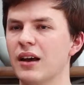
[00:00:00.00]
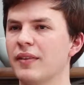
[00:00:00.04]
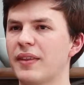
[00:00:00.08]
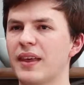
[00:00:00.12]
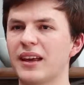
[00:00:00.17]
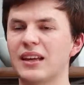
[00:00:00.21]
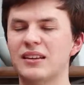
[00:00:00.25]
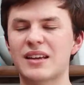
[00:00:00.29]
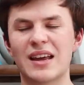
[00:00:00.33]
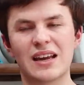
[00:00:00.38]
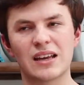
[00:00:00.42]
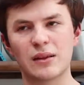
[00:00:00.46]

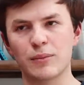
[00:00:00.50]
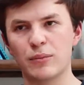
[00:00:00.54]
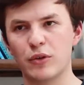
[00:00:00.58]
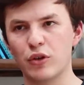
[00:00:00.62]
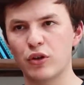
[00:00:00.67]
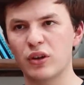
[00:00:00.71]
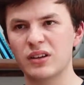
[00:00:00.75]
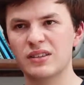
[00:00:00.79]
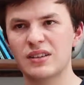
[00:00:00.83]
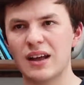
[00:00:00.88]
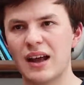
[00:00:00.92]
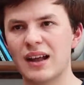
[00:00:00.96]
They can take
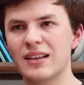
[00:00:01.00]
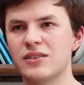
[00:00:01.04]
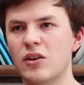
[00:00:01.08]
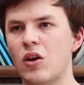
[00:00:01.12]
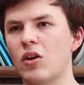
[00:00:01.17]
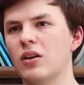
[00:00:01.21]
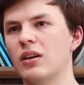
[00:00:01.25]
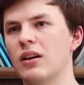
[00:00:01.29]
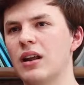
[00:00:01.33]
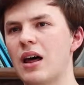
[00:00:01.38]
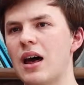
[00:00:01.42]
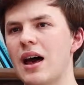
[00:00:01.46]
computer science
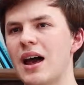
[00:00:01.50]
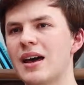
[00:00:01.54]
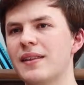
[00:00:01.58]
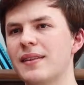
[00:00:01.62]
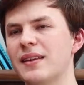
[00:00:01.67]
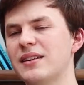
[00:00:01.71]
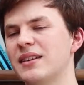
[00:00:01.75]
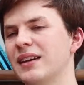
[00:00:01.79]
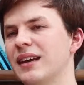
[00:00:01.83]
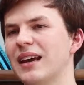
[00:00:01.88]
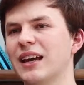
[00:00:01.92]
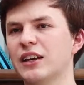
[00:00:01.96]
online,
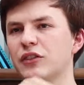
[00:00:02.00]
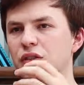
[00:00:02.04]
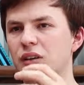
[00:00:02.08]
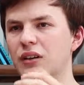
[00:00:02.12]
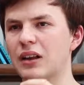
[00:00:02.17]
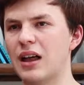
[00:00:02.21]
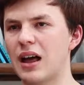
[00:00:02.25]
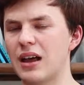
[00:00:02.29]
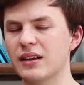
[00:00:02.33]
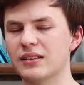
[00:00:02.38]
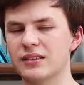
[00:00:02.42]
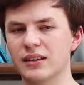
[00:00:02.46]
they take extra
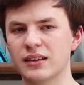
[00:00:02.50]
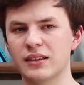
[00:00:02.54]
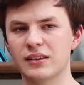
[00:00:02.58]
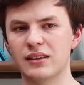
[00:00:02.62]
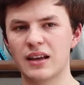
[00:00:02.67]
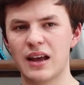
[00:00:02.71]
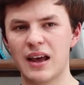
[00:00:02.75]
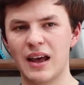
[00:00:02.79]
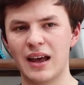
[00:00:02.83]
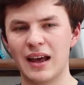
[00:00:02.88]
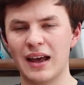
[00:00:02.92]
classes.